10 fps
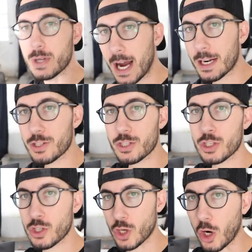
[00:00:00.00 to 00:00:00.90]
You gotta
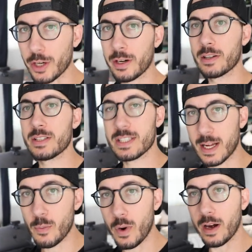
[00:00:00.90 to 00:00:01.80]
just start
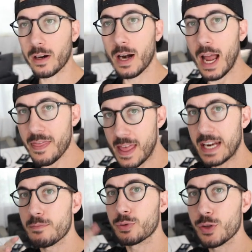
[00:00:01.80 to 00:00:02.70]
somewhere and
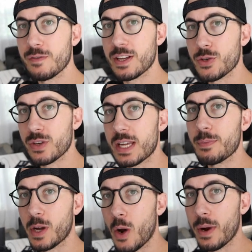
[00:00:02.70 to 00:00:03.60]
then improve as you
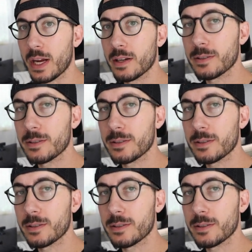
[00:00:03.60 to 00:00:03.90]
keep going.